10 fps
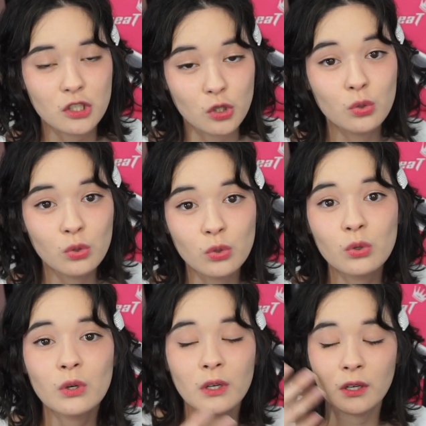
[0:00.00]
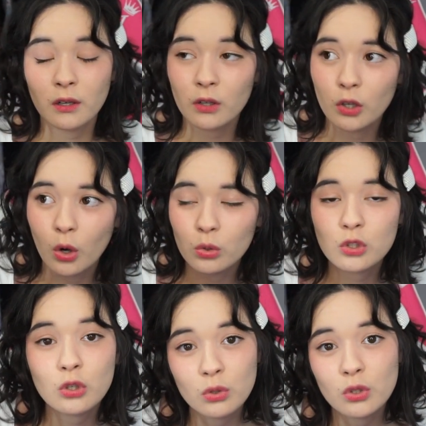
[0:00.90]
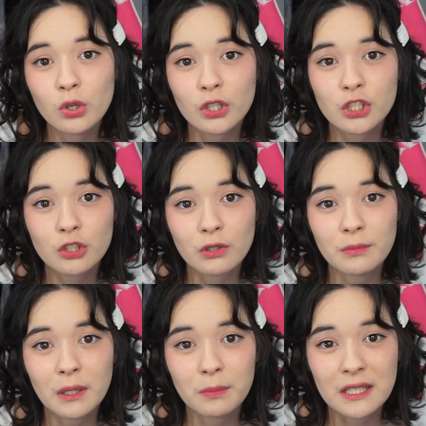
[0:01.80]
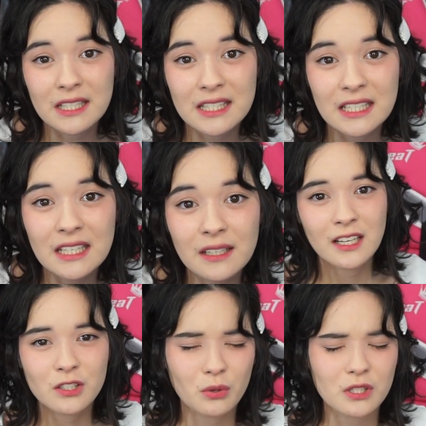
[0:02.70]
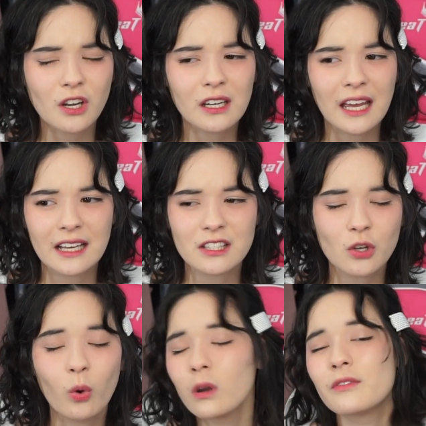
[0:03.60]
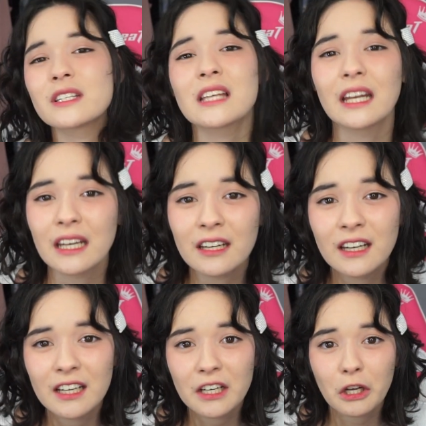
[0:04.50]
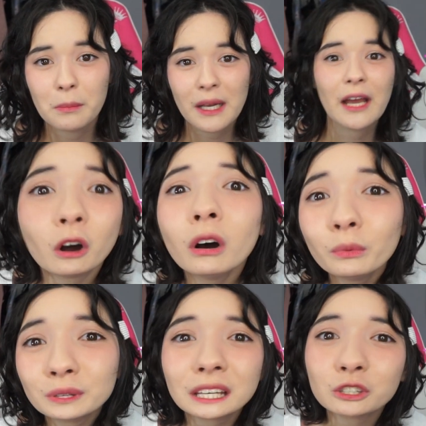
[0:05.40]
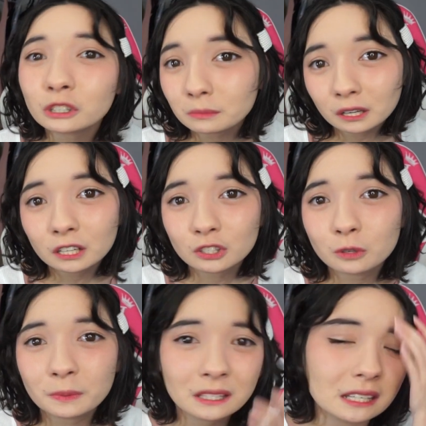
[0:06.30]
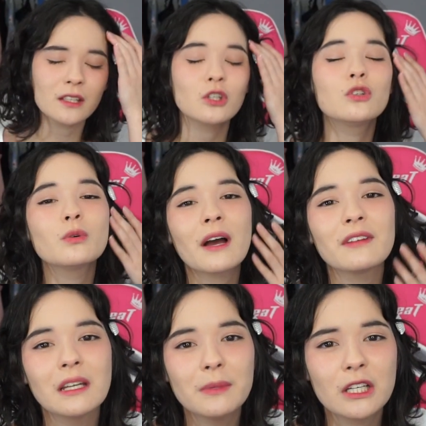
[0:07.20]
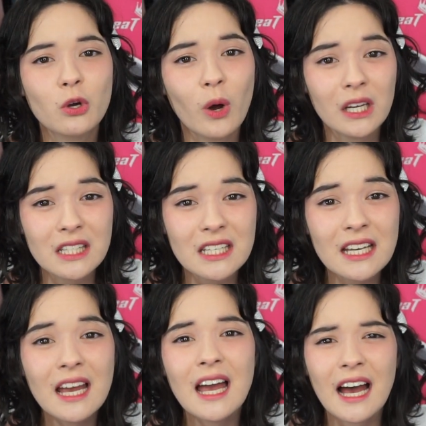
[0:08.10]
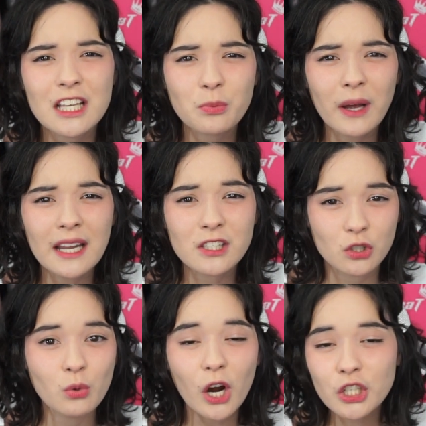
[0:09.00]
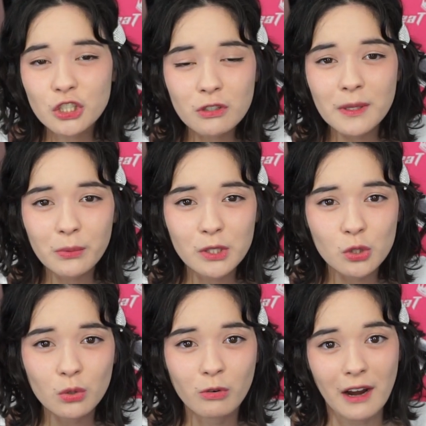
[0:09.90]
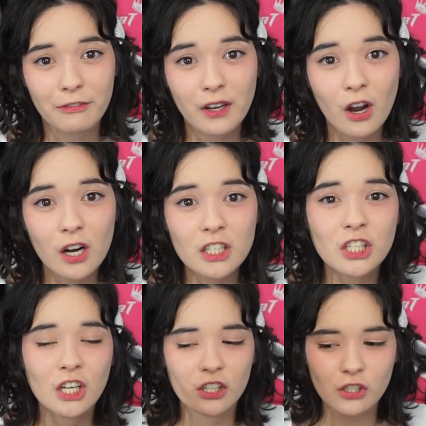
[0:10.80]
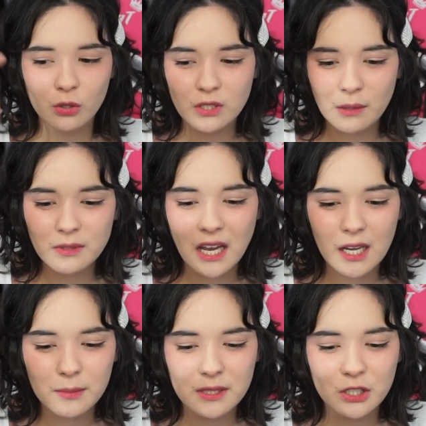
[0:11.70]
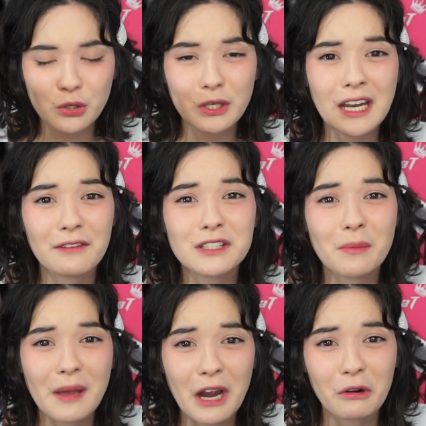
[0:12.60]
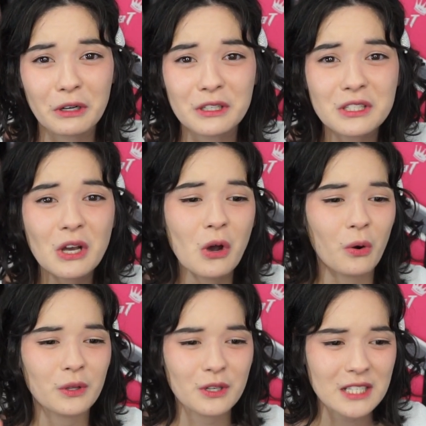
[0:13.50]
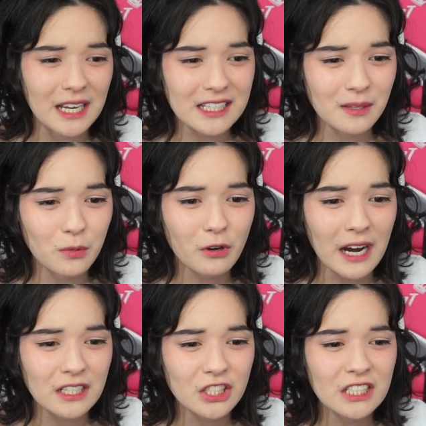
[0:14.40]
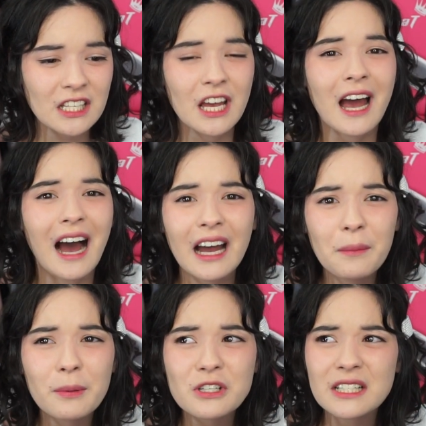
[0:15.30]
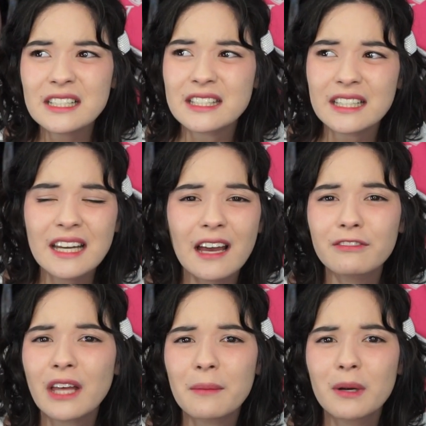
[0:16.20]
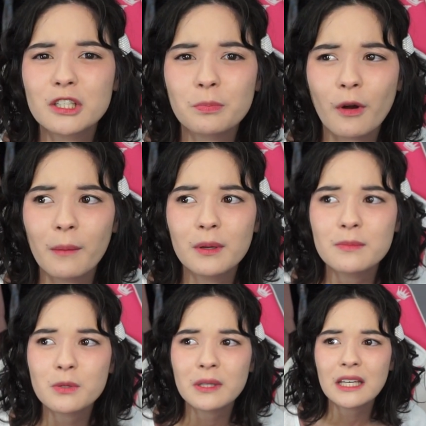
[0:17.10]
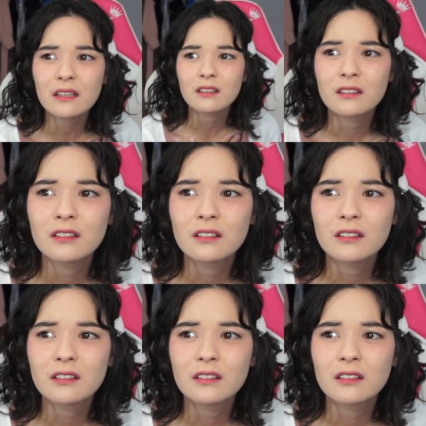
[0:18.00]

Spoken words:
to go to your streaming PC. So it's not like it's all of a sudden gonna be like, oh, it's like streaming on a 2 PC. You do have a limited quality, as well as you are streaming with 2 graphic cards. So sometimes you can have some errors or there's like some crashes. I personally didn't have that much problems with it.